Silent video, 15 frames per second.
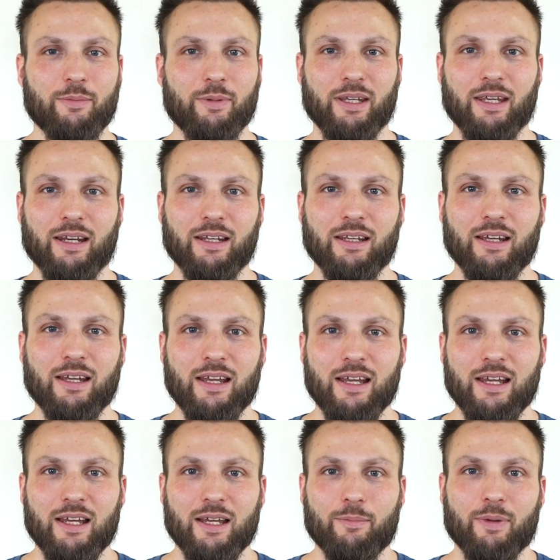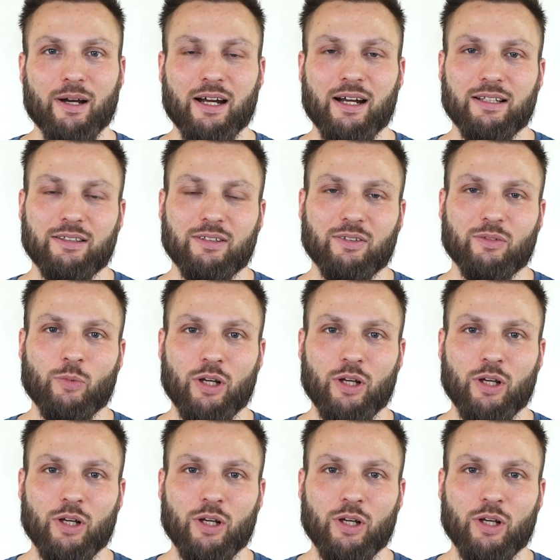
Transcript: in the beginning, but